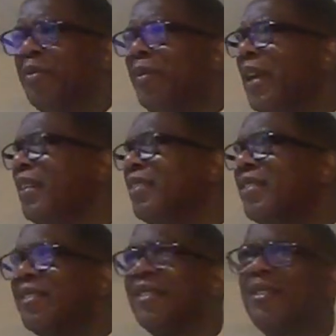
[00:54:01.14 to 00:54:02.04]

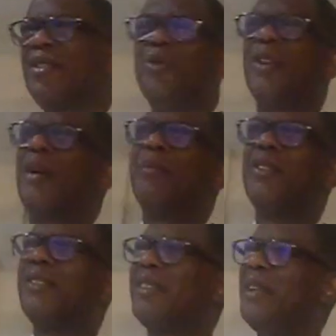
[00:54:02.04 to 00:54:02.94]
tomatoes,
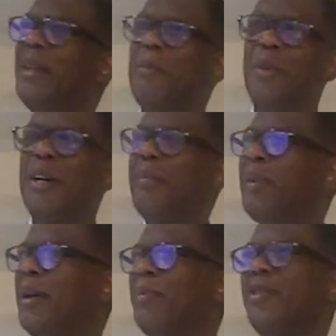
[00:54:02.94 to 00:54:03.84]
cucumbers, bell
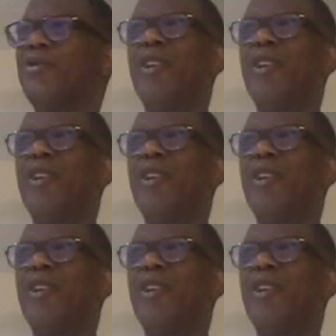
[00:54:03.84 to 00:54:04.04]
peppers,